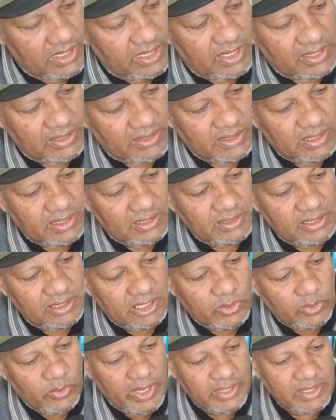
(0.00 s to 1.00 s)
Hadith
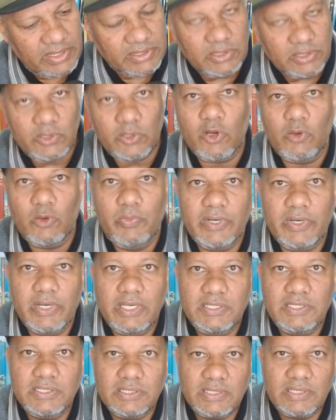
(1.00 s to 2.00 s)
requires
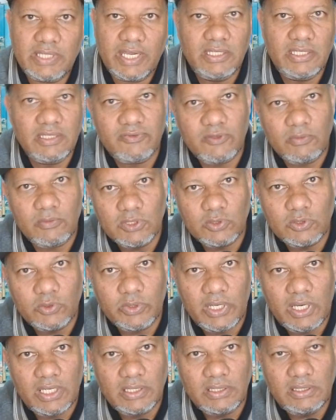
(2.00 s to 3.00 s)
corroboration, either from the
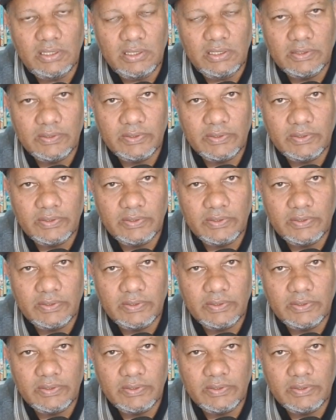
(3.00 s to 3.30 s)
Quran